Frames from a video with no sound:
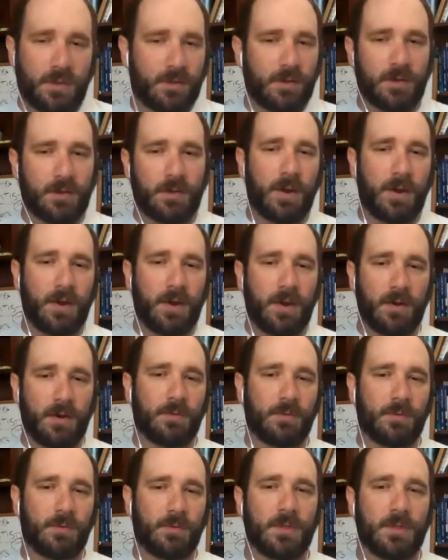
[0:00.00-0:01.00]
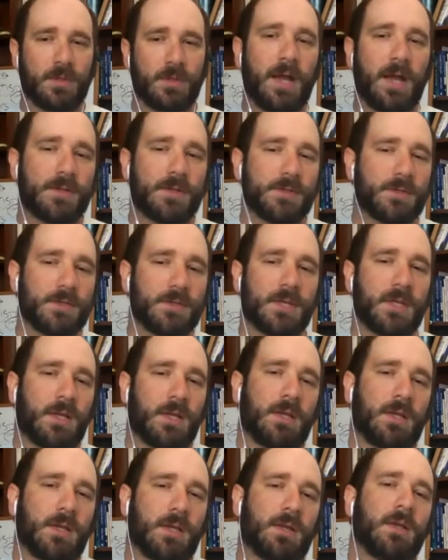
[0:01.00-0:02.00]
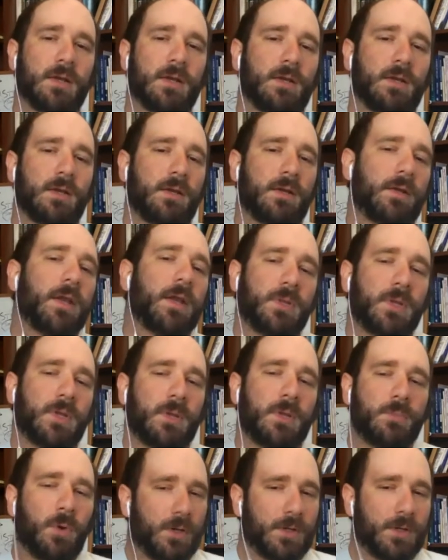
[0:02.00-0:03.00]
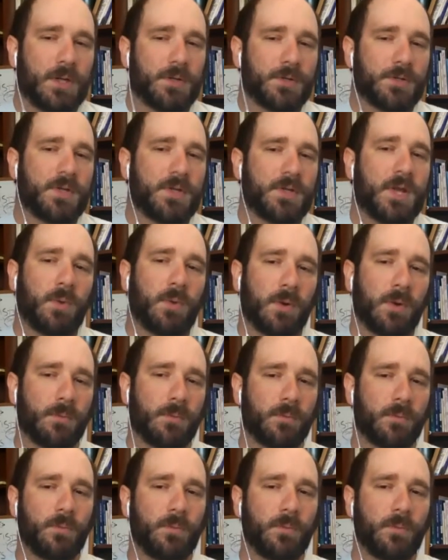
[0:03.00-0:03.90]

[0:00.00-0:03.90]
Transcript: a comparative religion class because I think it's really important to understand where